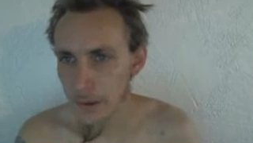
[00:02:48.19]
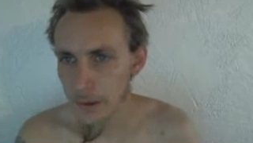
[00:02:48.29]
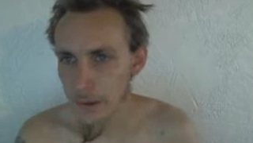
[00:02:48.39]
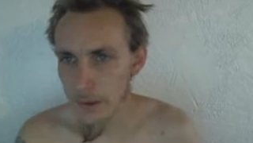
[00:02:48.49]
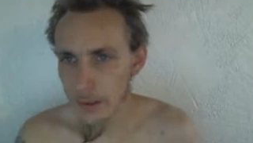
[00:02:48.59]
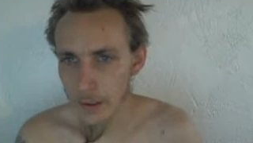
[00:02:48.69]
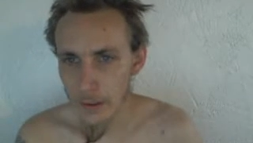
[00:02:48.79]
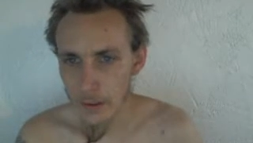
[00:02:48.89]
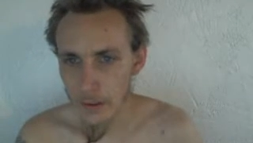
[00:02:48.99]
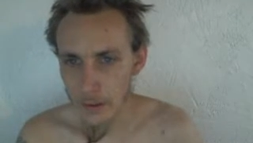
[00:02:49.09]
and
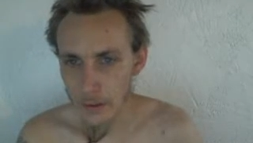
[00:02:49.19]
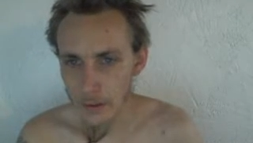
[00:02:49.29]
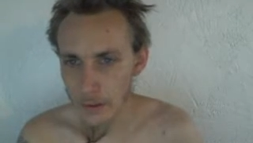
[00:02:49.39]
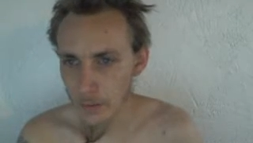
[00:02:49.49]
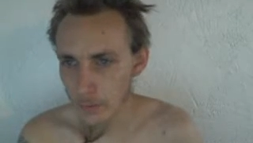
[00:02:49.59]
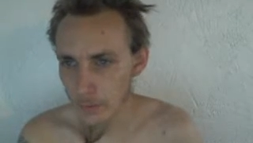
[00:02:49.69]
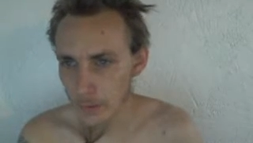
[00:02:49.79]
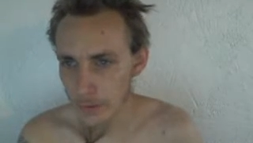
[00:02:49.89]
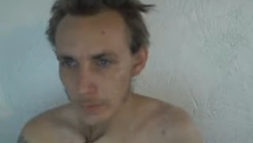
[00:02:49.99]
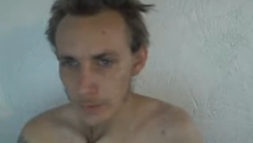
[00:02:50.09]
then you're going to
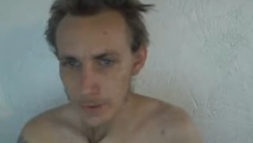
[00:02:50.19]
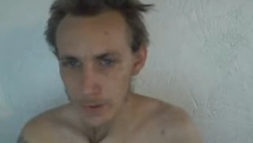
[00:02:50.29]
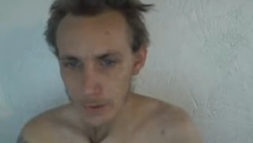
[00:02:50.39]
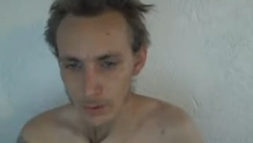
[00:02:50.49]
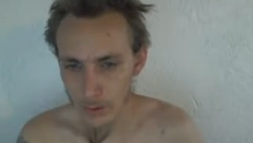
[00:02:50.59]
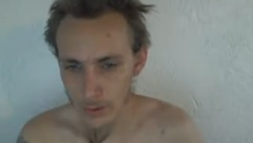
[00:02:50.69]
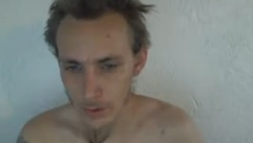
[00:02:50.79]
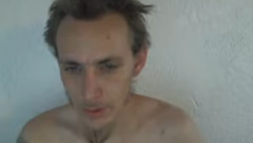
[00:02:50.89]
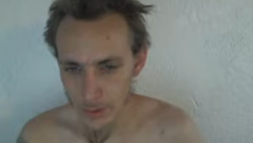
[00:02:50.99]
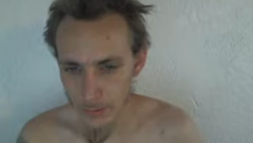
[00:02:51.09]
want to install a
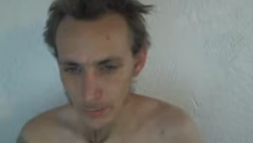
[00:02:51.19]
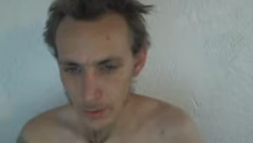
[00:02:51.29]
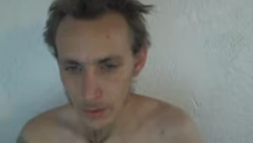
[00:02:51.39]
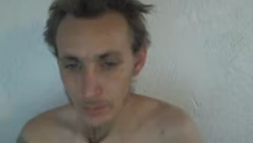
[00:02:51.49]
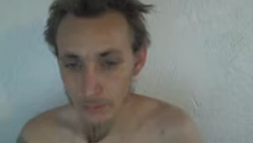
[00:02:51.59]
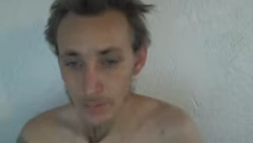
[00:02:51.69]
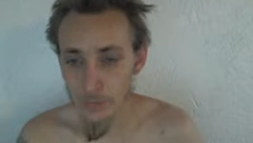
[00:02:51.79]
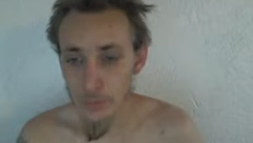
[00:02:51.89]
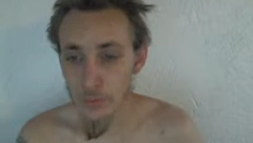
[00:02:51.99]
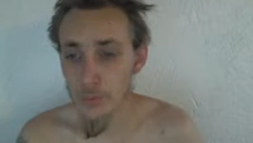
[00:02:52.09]
custom recovery,
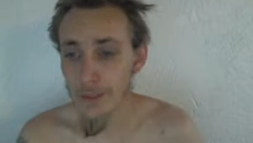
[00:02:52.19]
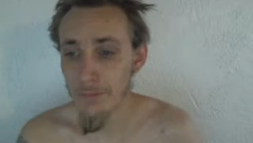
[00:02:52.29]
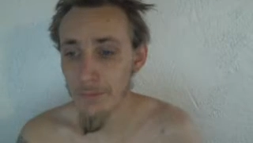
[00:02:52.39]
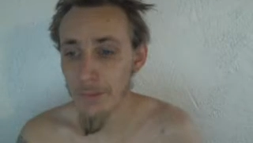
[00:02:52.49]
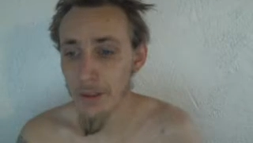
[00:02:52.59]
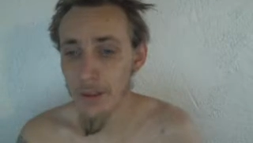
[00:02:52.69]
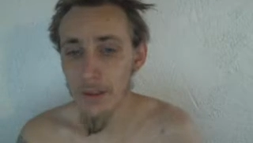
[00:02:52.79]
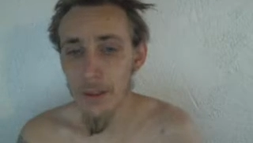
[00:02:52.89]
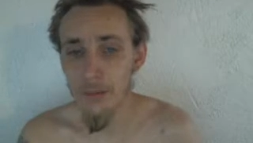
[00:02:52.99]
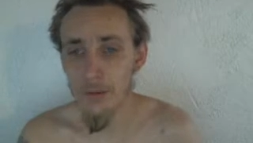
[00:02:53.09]
preferably
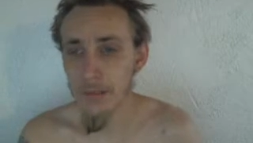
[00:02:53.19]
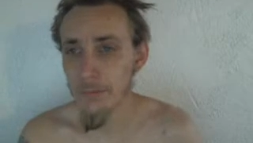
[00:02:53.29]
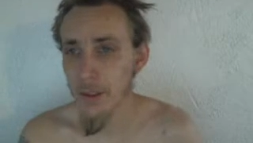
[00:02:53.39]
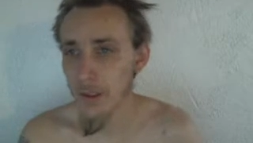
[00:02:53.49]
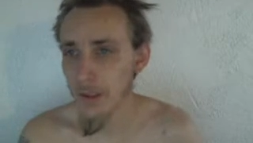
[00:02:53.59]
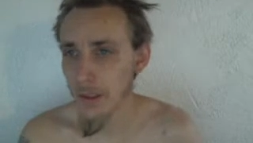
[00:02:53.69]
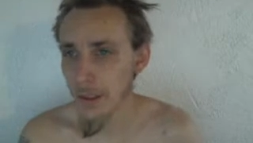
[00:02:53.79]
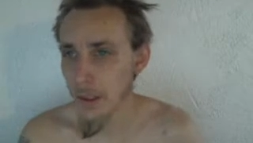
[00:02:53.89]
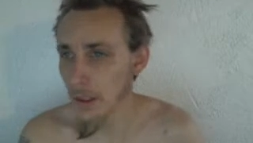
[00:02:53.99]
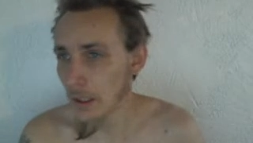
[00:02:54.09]
Clockwork Mod.
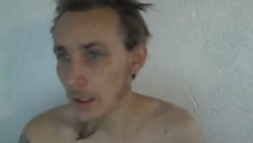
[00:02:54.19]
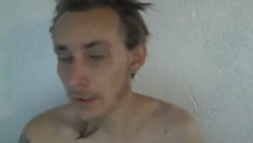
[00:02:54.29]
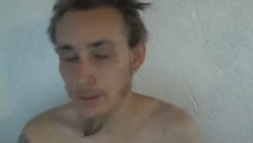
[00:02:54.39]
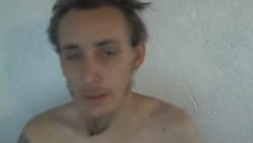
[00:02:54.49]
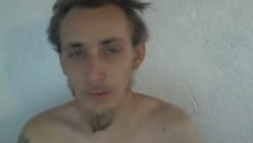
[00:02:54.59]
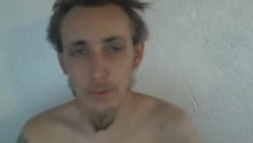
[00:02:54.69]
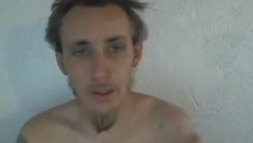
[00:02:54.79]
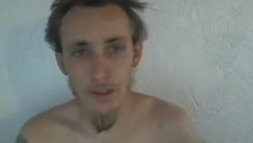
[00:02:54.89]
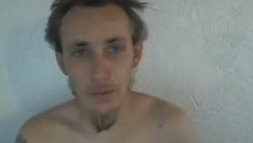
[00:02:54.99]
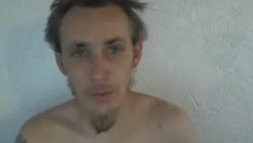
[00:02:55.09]
I do have that
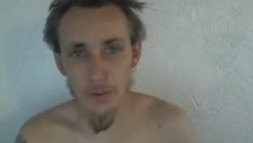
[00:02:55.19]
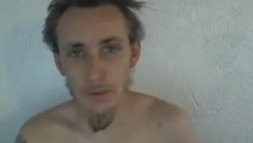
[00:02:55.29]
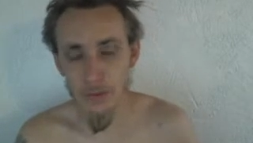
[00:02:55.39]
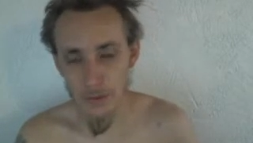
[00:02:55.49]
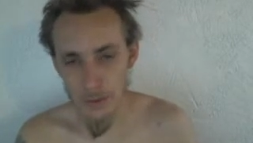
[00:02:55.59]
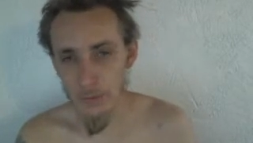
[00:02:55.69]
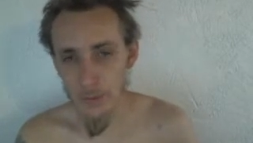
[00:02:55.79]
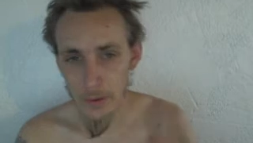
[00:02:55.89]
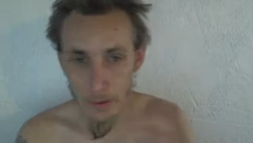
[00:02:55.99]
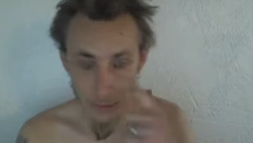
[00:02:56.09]
as well. That'll
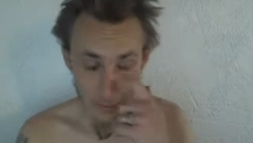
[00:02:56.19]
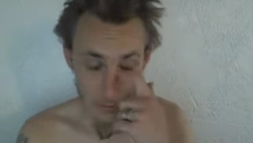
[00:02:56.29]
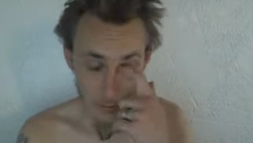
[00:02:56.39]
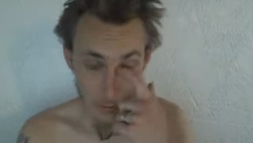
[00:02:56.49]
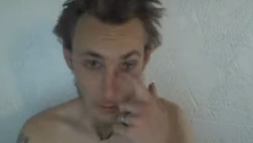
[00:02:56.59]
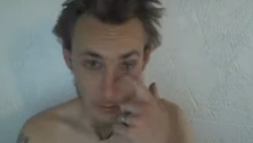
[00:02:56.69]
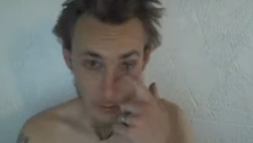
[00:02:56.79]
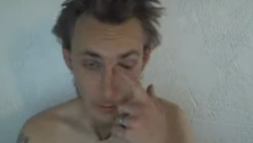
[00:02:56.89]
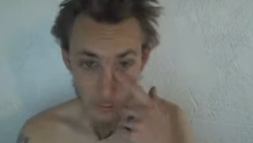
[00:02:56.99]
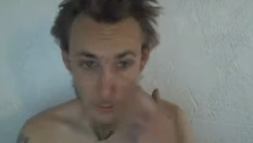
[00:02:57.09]
be
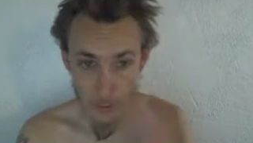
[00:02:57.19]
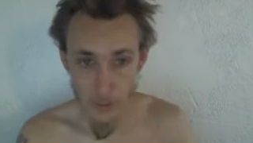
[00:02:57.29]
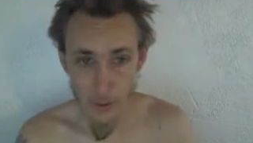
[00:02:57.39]
linked as well.